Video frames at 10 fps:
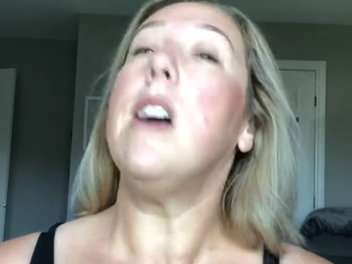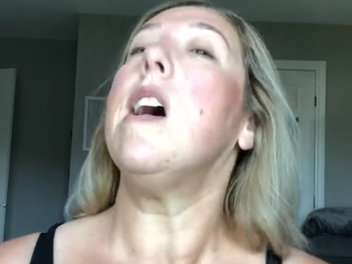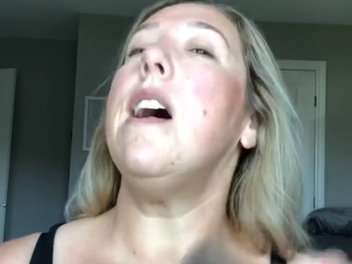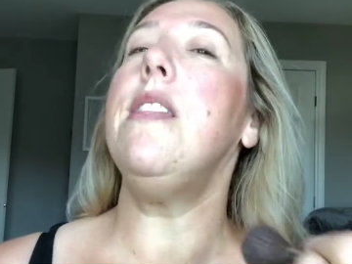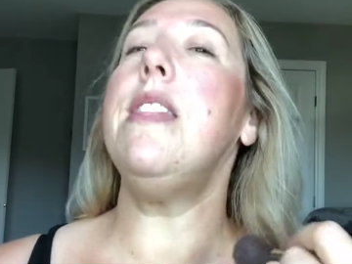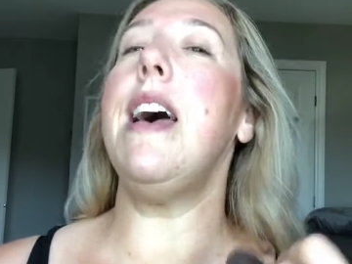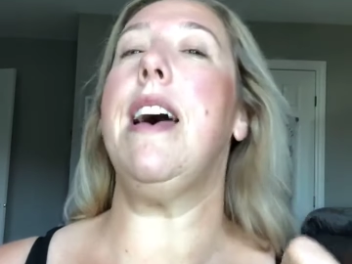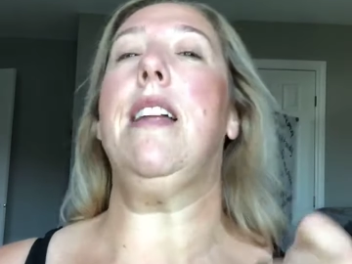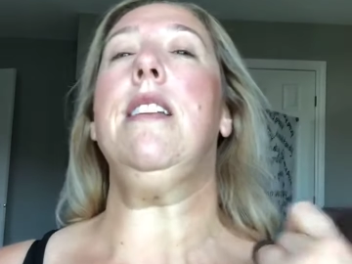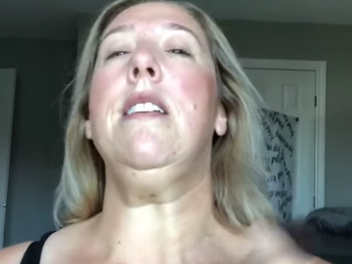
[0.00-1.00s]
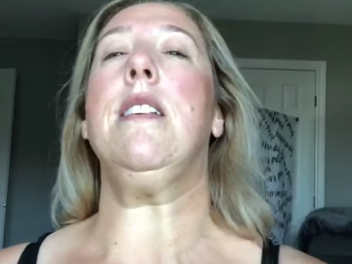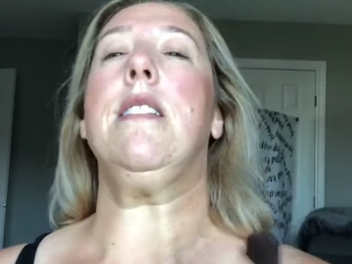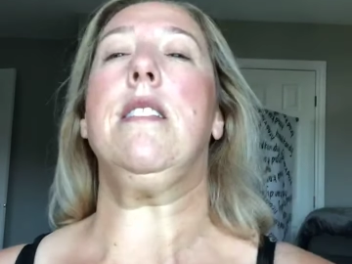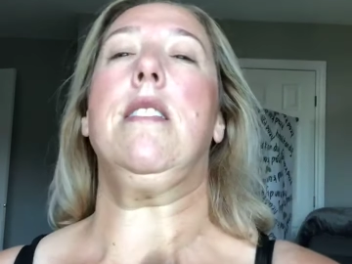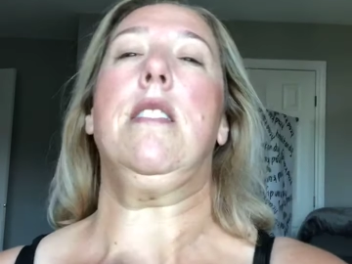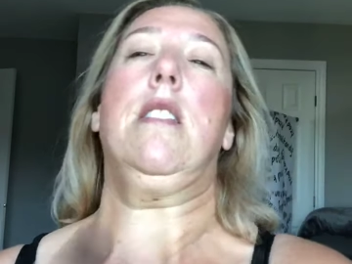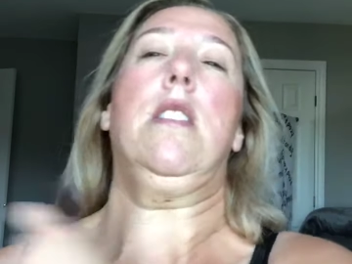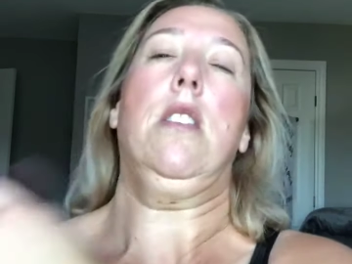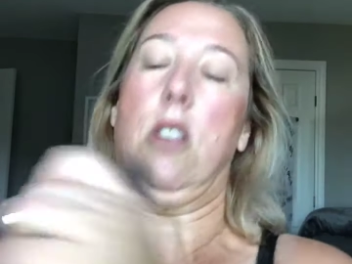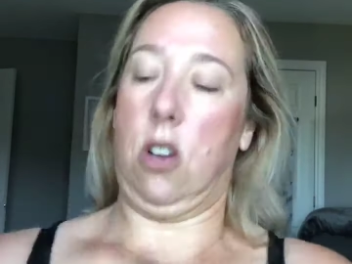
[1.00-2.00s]
and then
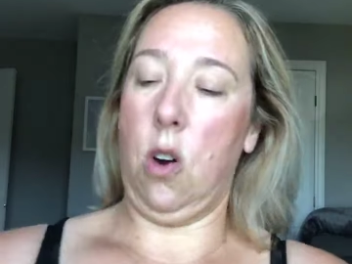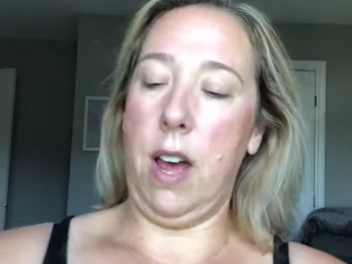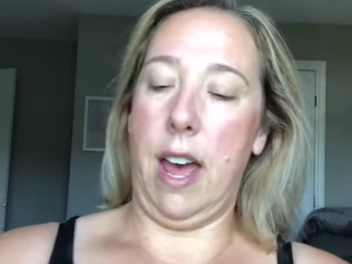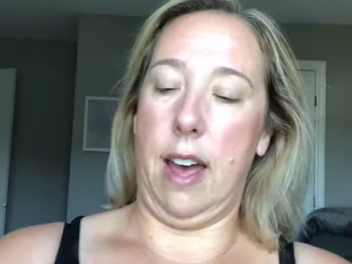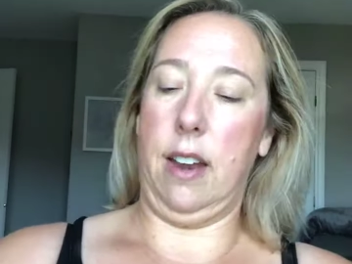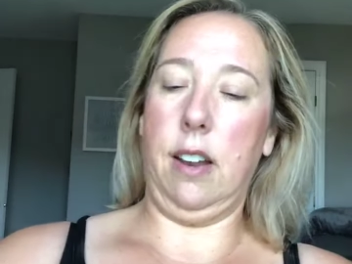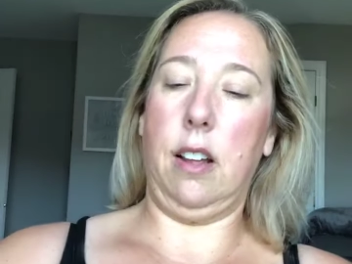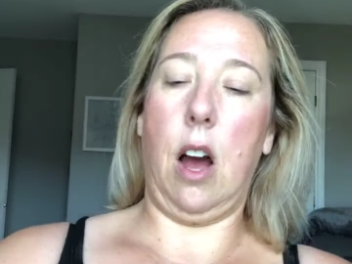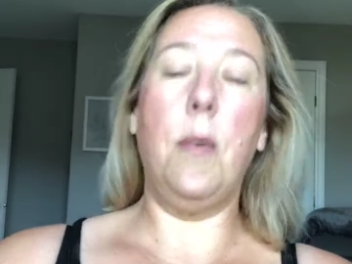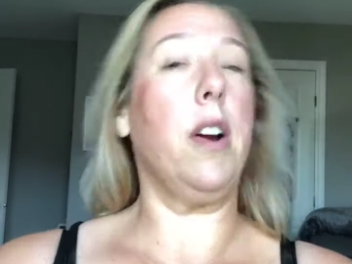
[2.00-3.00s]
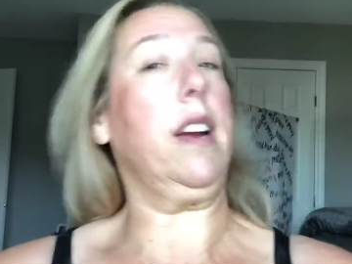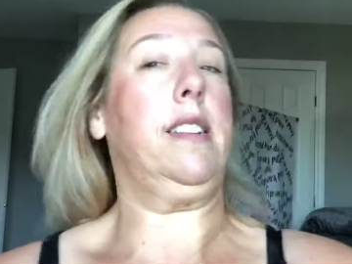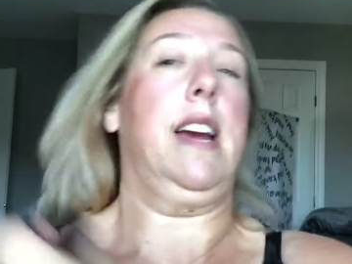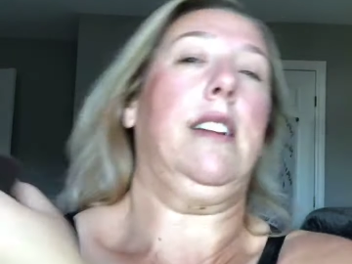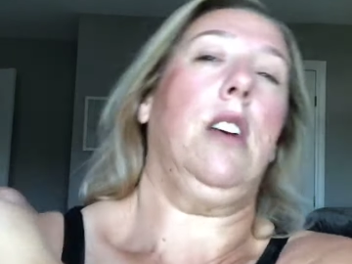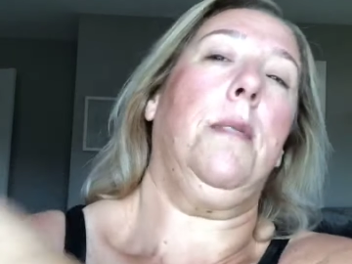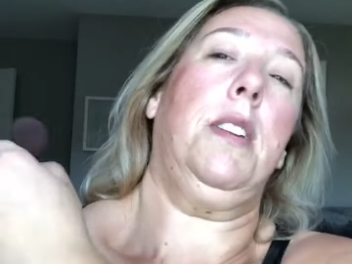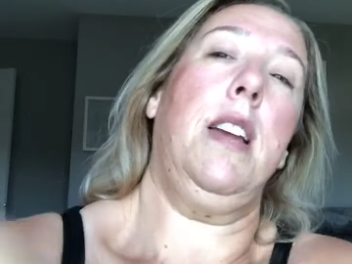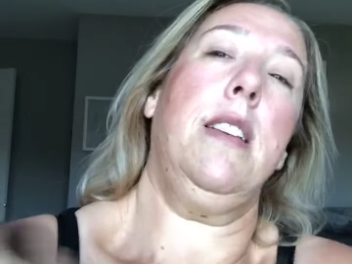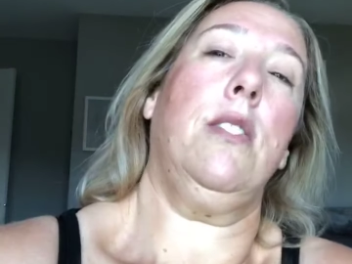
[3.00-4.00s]
go ahead. I'm wearing a tank top
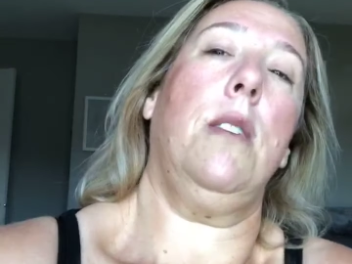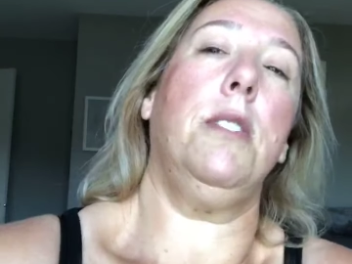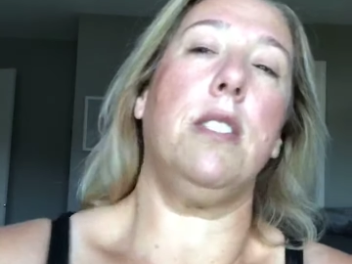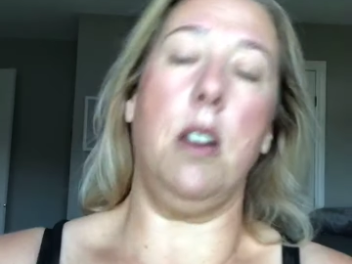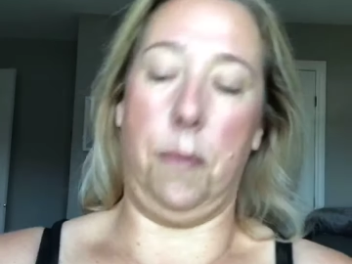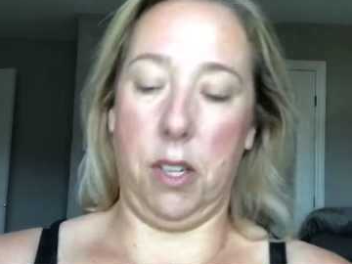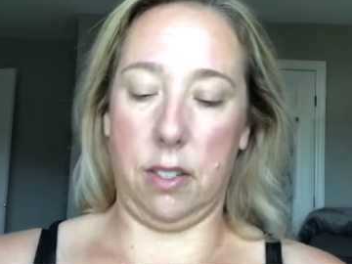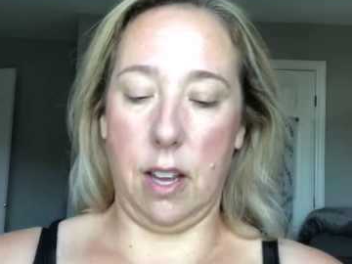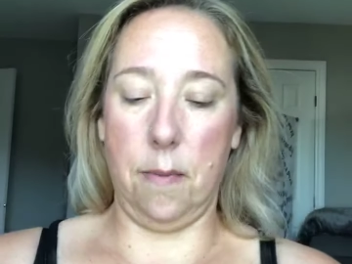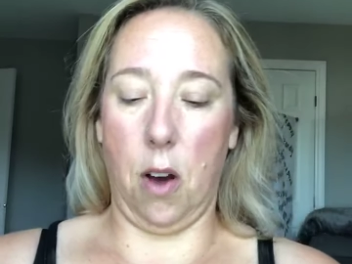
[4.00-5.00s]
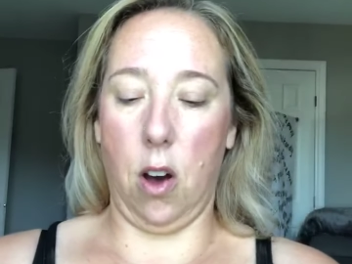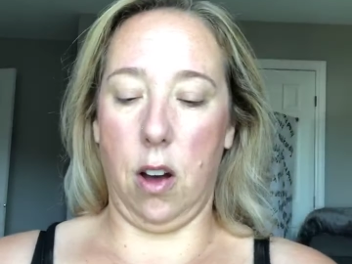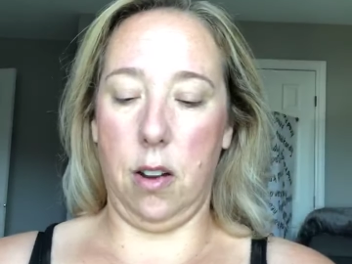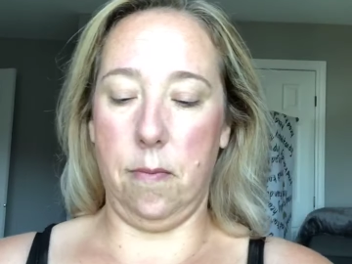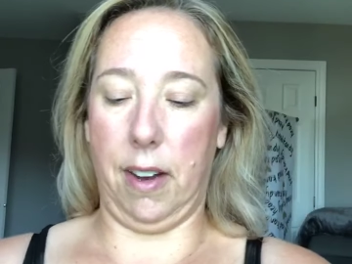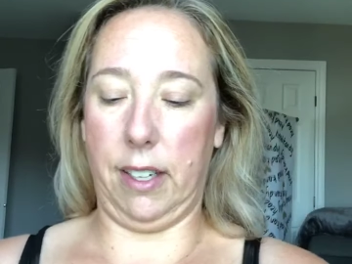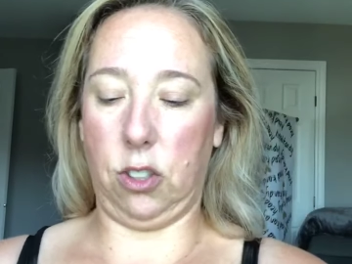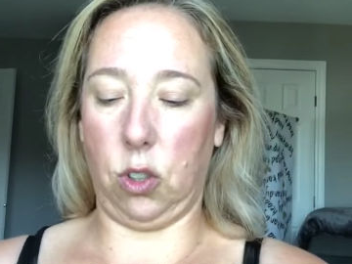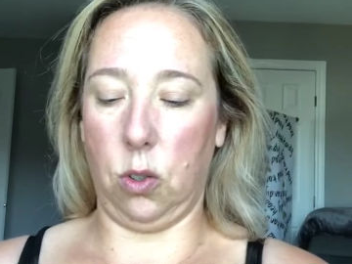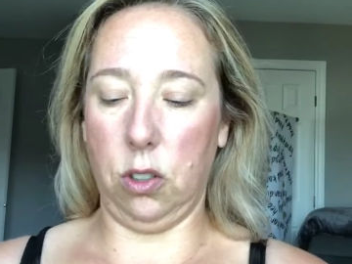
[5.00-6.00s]
today, so I'm just gonna put some on my
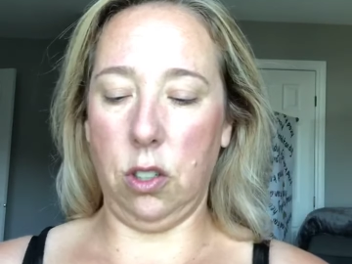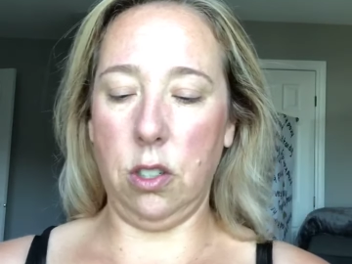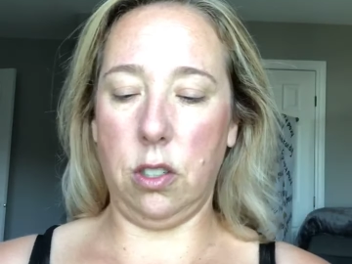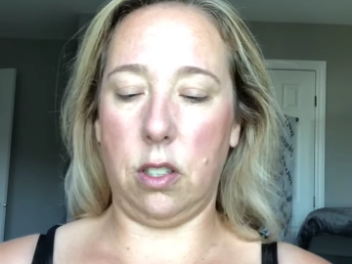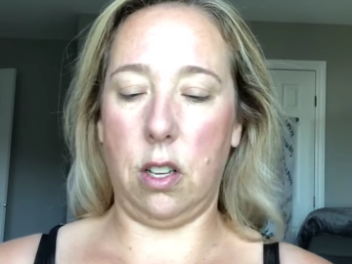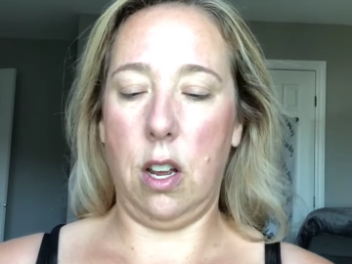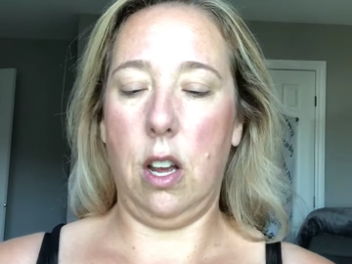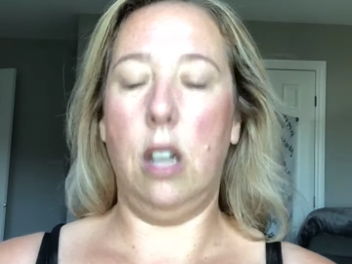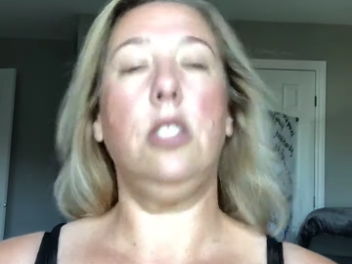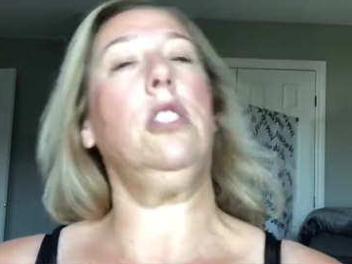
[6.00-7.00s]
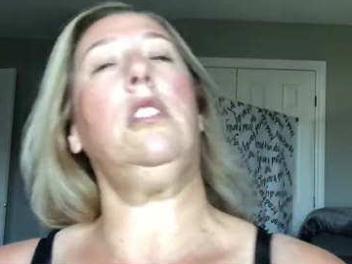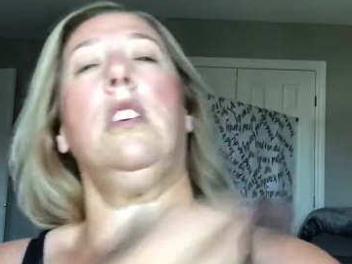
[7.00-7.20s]
shoulders just to